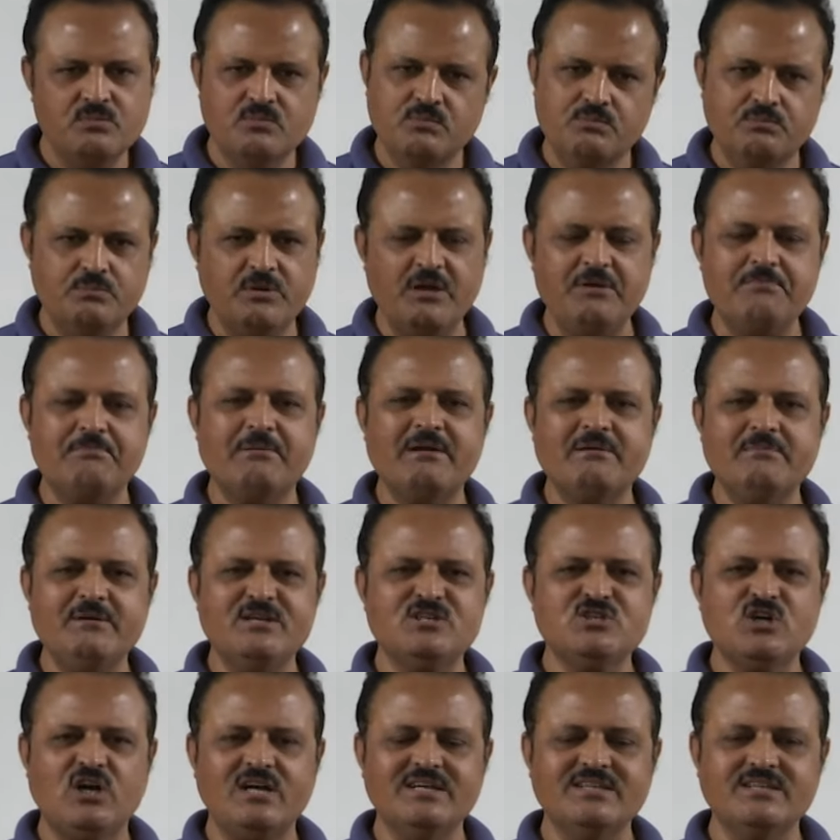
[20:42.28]
People may
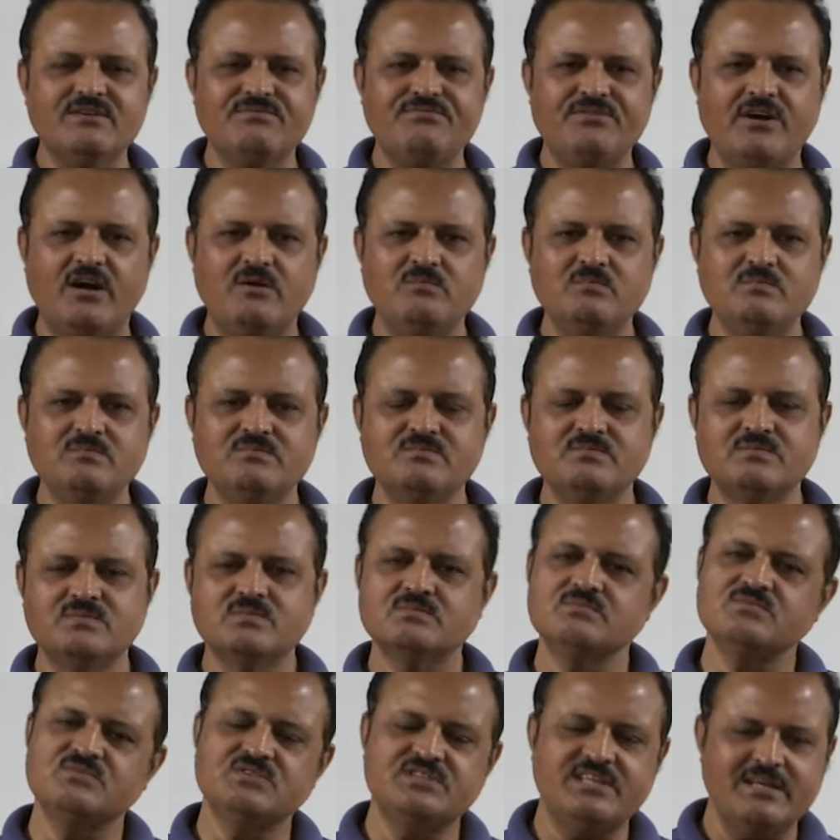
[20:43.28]
join the firm,
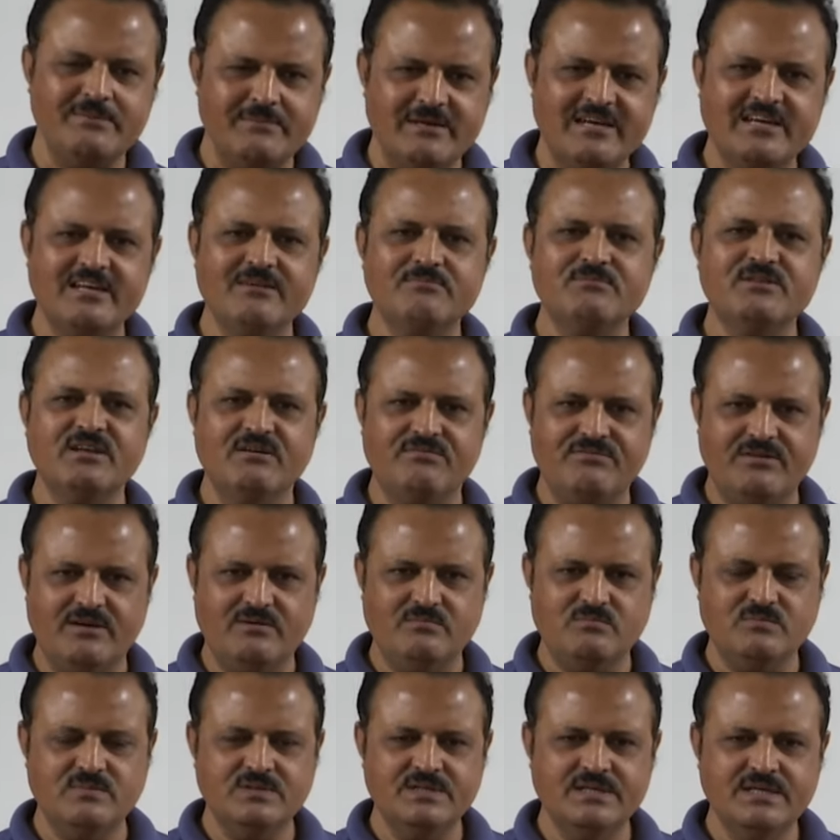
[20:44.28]
they may leave the
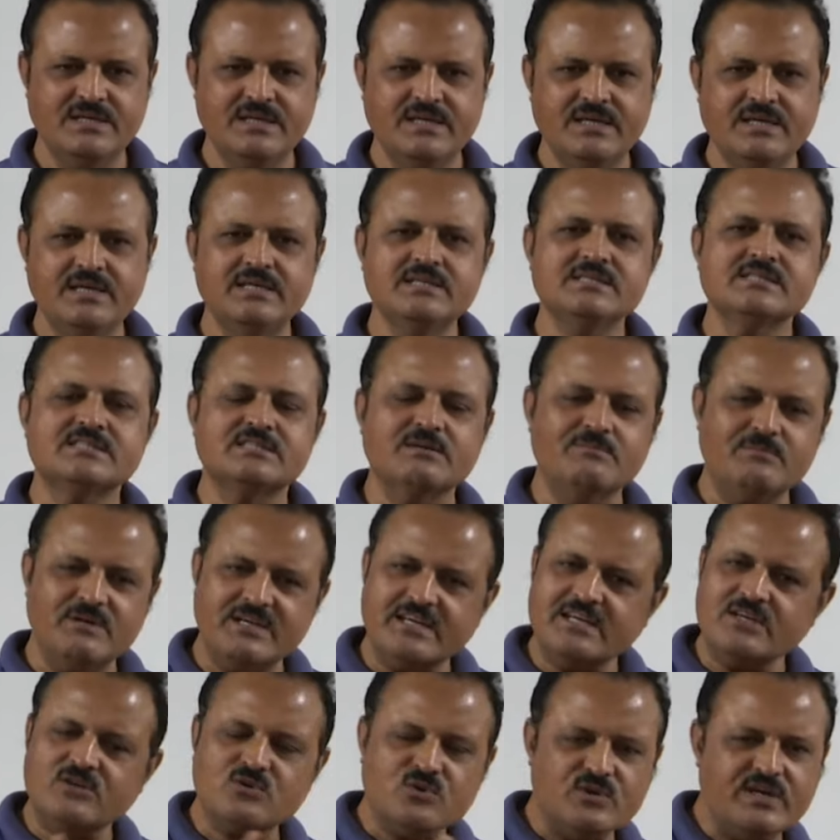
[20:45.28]
firm.
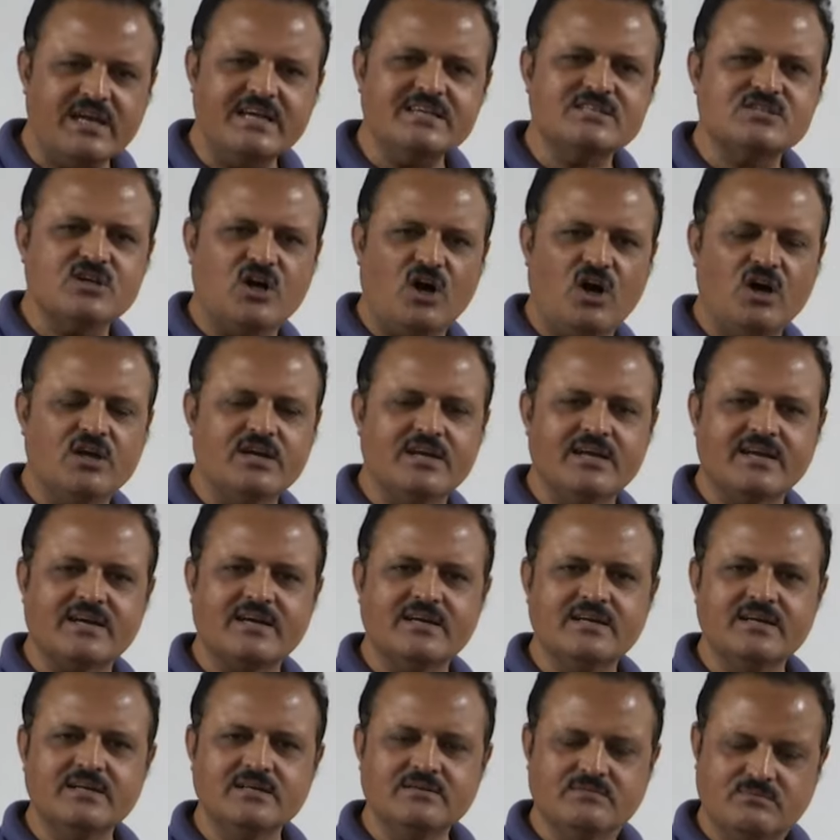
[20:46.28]
Somebody today is the owner
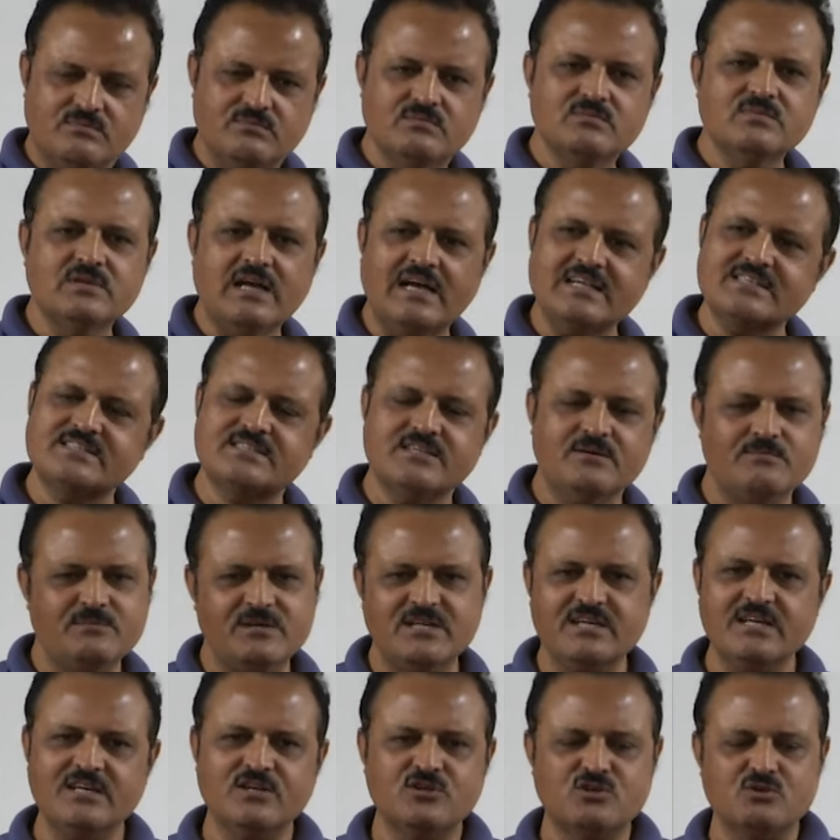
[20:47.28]
and
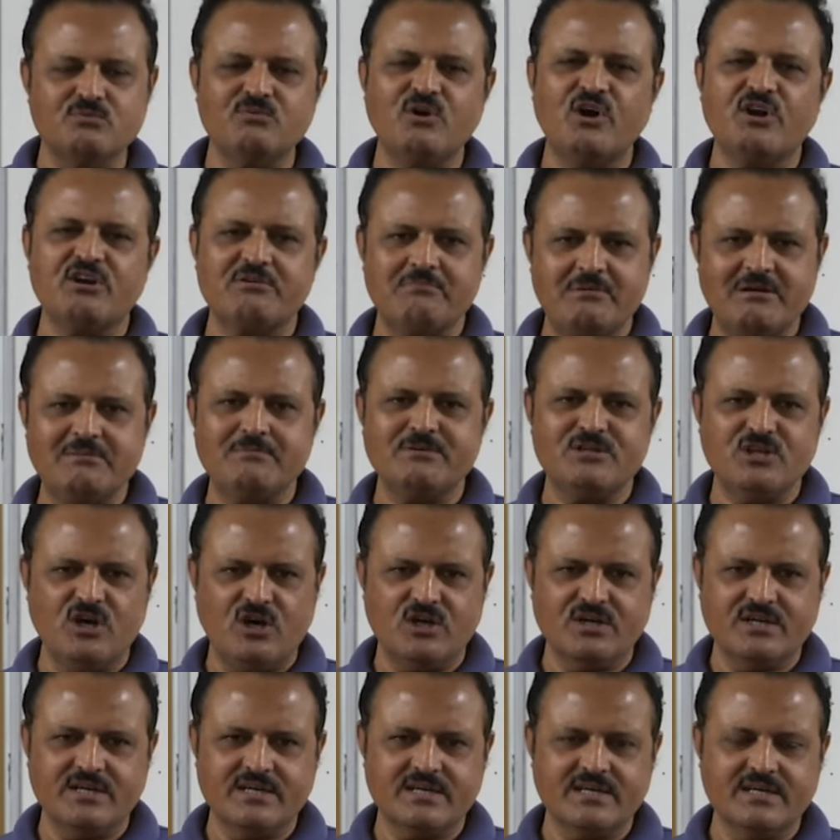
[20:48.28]
somebody tomorrow will be the
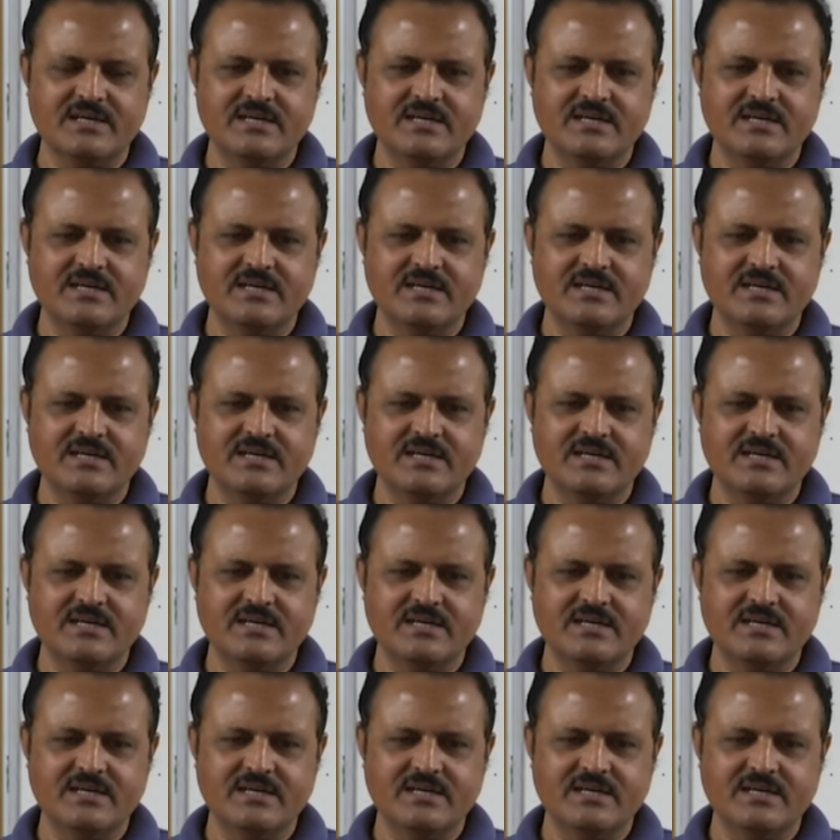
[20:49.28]
owner.